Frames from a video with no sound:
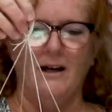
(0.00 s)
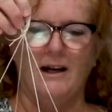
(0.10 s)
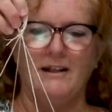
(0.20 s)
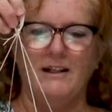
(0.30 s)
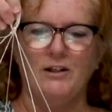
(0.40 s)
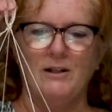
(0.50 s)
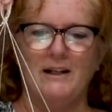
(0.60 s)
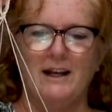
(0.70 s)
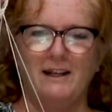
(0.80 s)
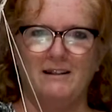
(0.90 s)
And then you can
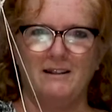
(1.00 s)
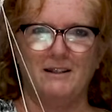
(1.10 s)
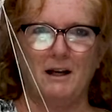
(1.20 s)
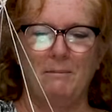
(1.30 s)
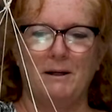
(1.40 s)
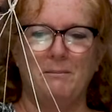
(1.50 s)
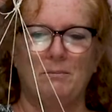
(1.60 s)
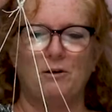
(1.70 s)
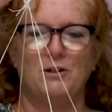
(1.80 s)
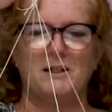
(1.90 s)
hang this up, and
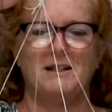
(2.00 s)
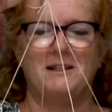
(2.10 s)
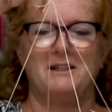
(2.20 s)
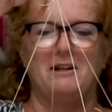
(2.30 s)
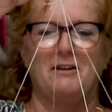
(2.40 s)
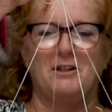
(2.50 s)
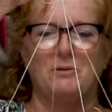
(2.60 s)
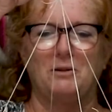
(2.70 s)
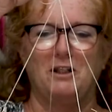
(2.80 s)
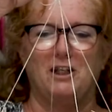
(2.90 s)
birds can sit on this
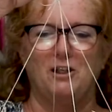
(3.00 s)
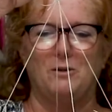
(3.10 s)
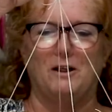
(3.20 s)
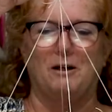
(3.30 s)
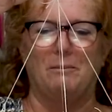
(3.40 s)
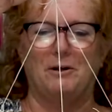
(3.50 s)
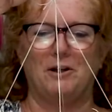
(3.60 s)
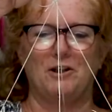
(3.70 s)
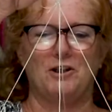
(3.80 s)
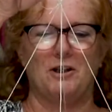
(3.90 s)
really cute little
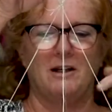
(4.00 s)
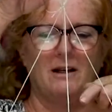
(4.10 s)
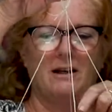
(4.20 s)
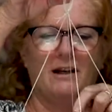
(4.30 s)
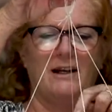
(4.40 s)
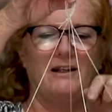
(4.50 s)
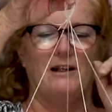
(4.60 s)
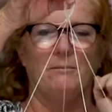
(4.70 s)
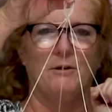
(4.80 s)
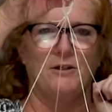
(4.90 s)
perch and
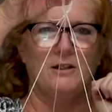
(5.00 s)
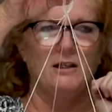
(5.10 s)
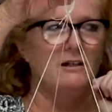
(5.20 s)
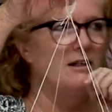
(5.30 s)
eat bird seed,